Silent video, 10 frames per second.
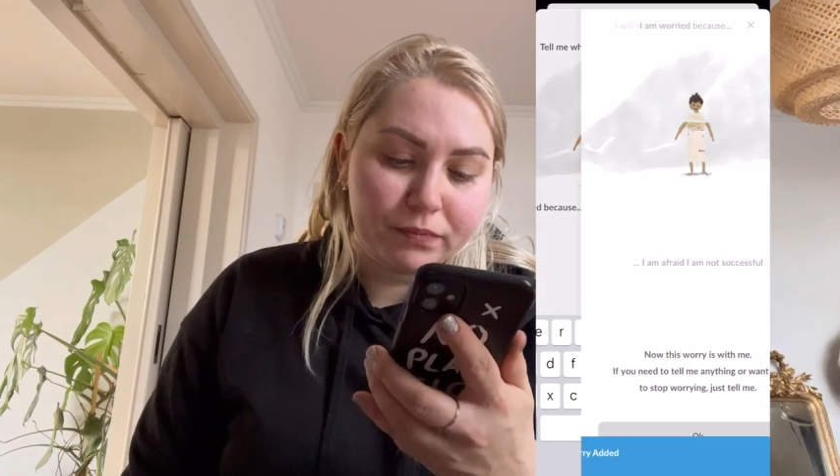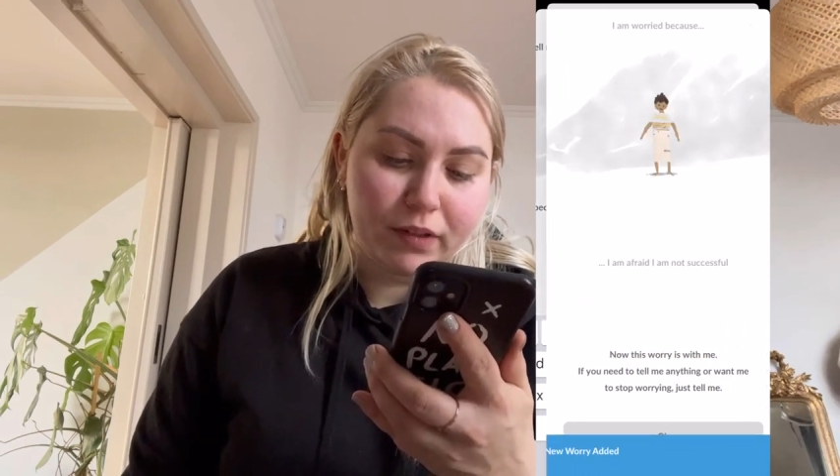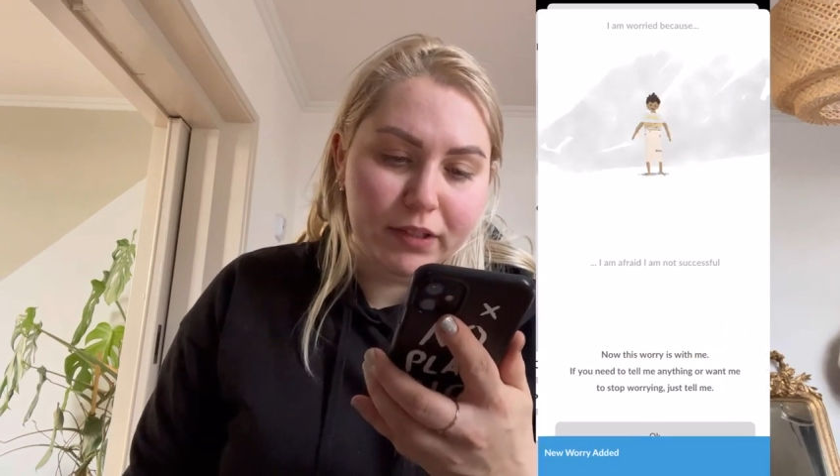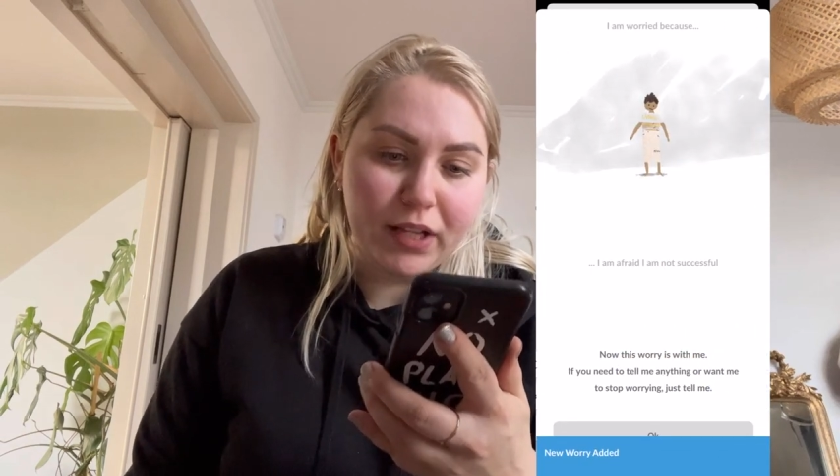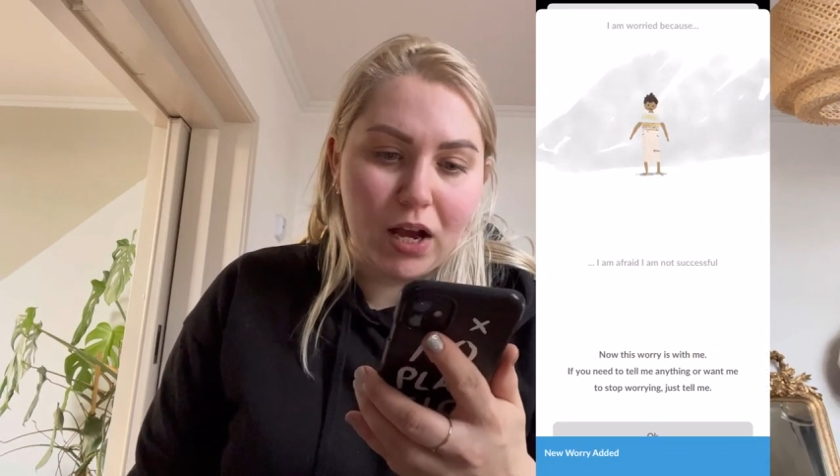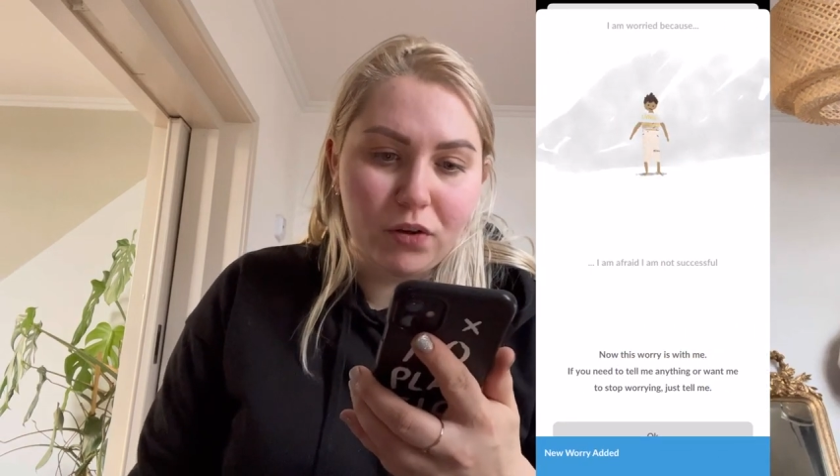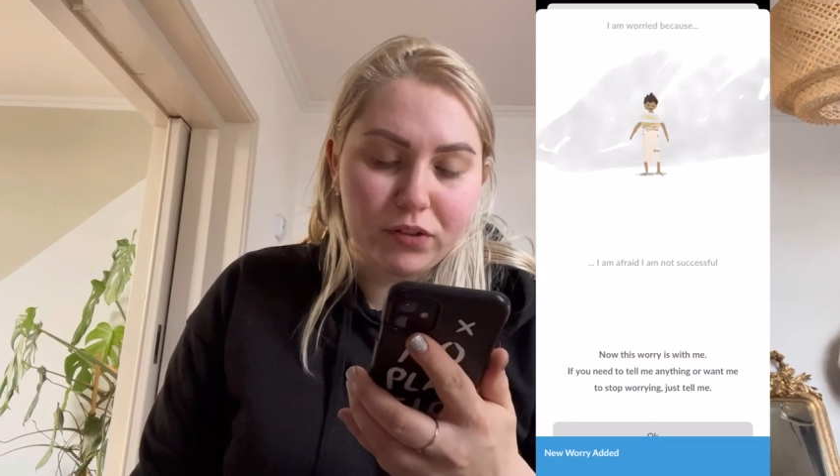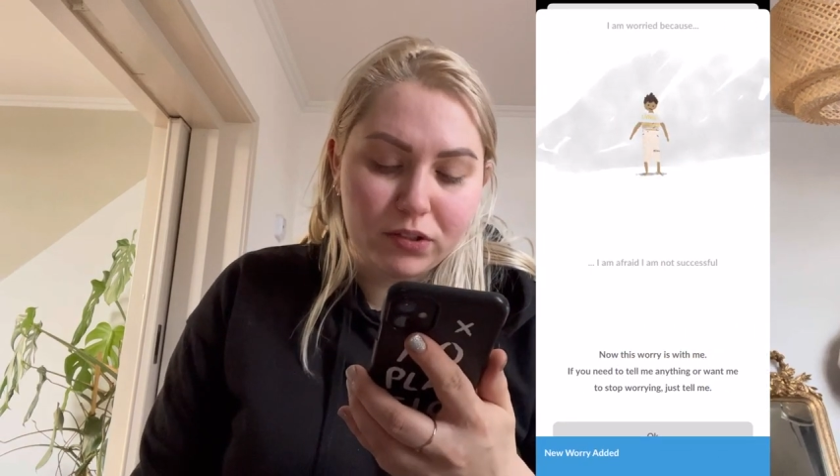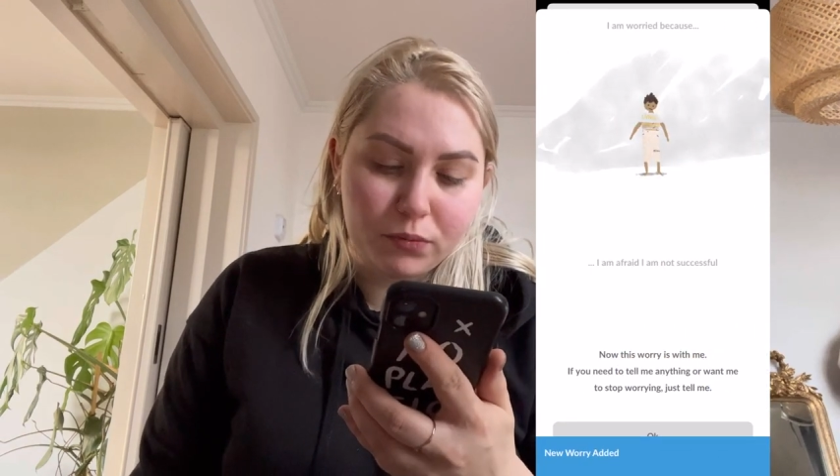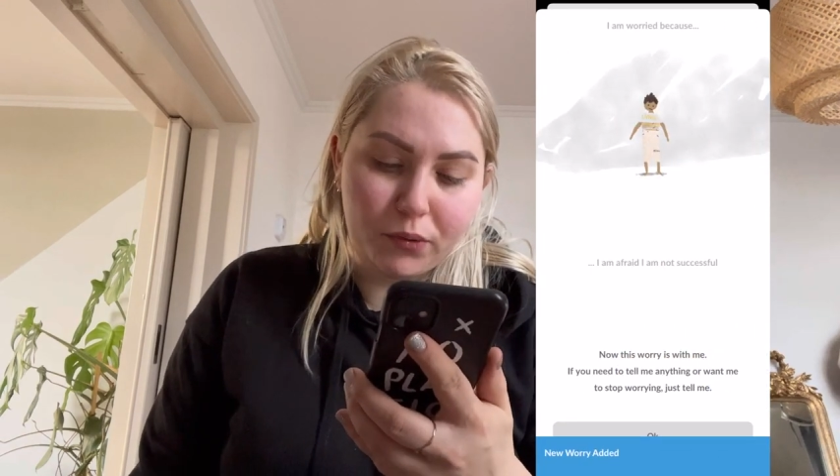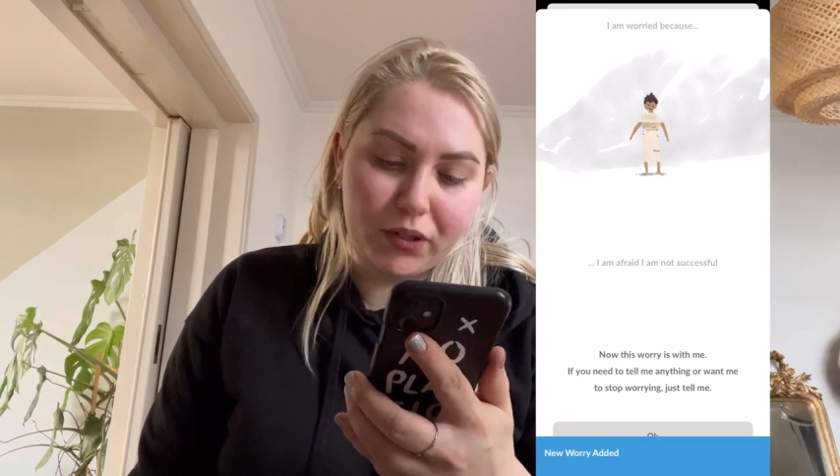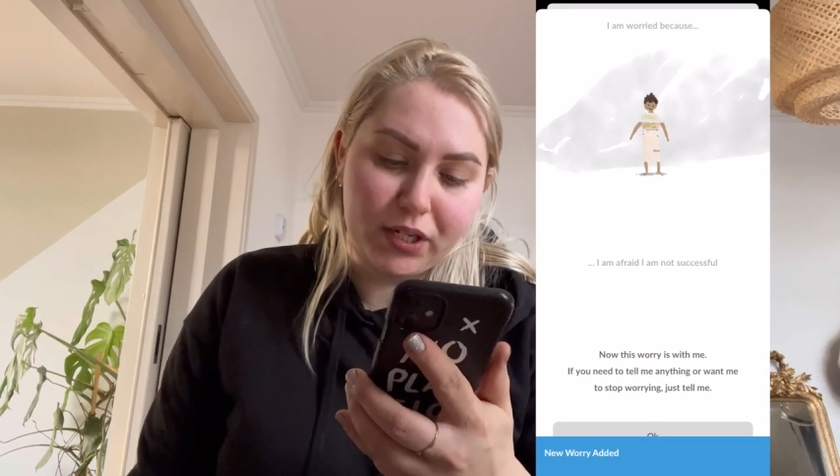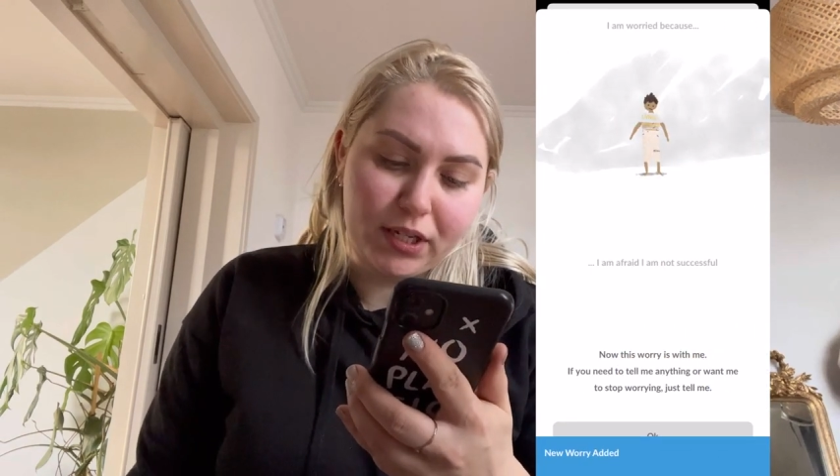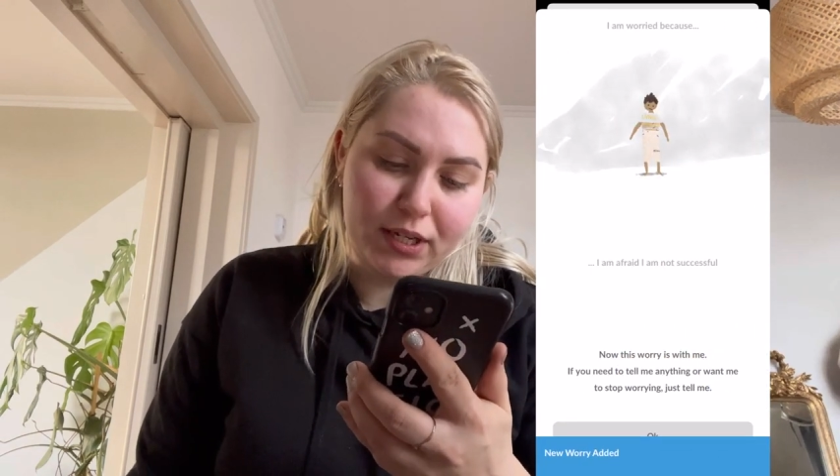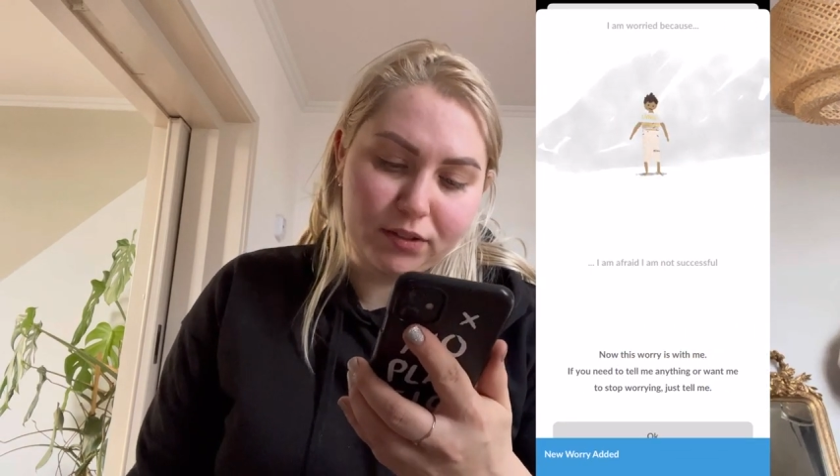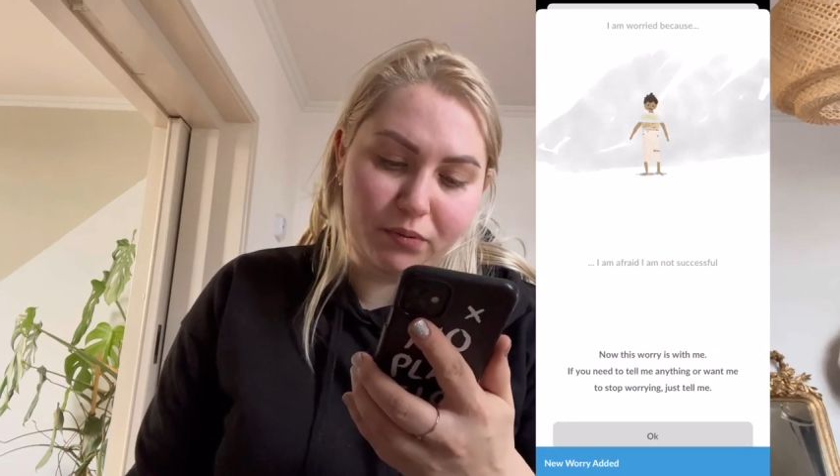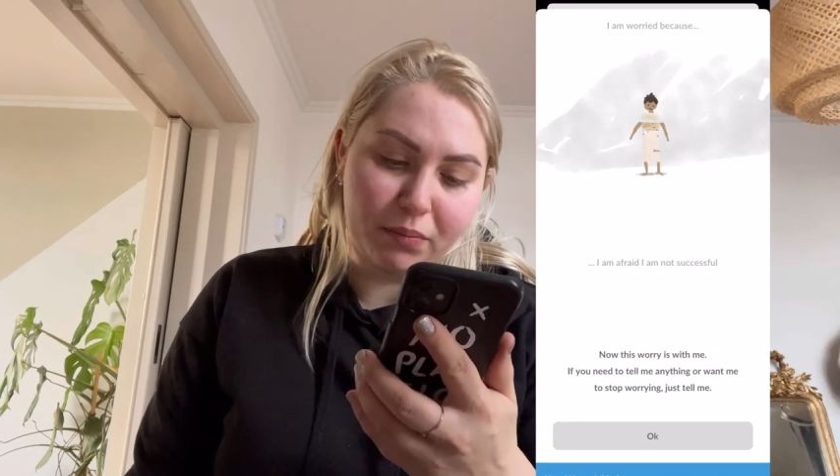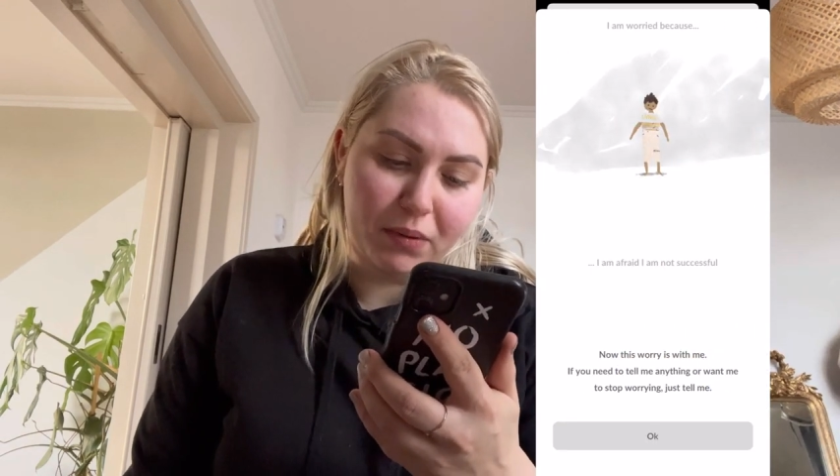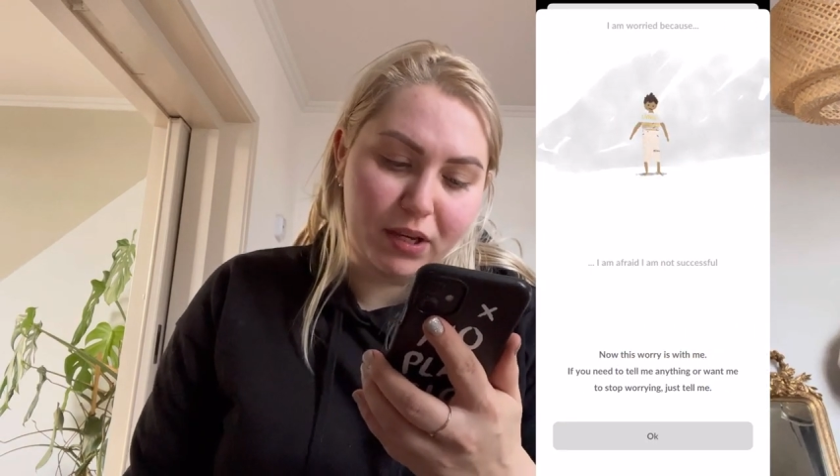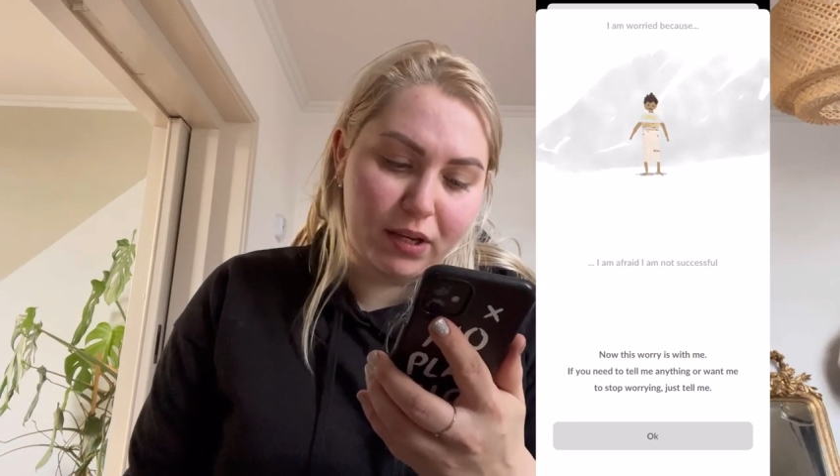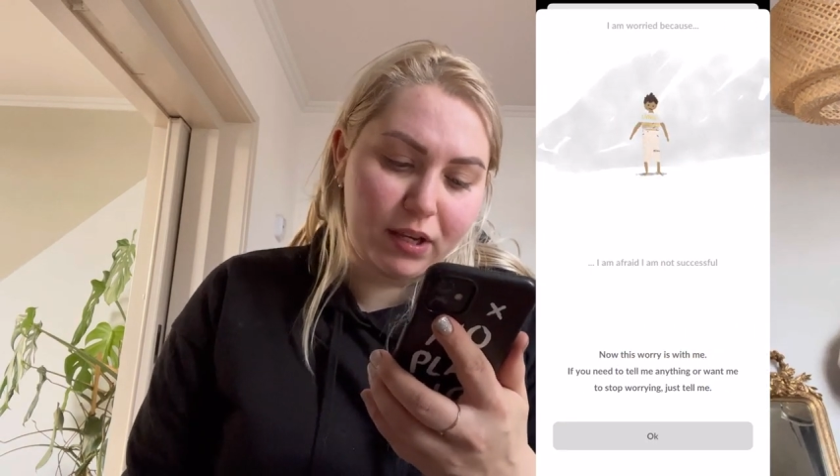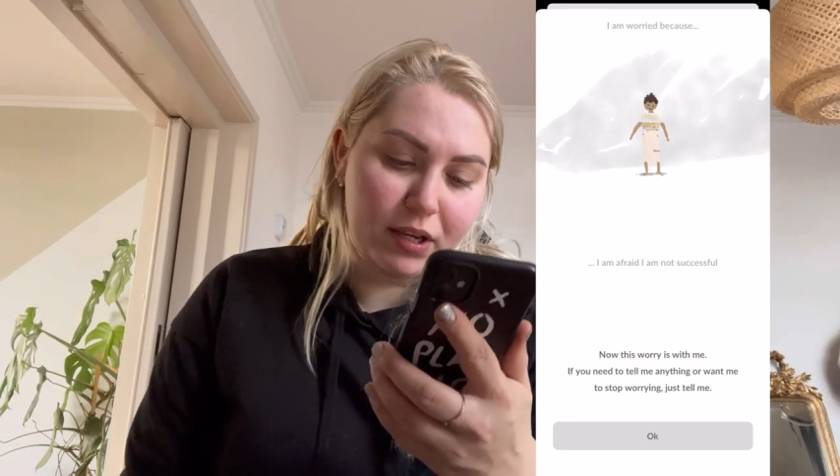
Now this worry is with me.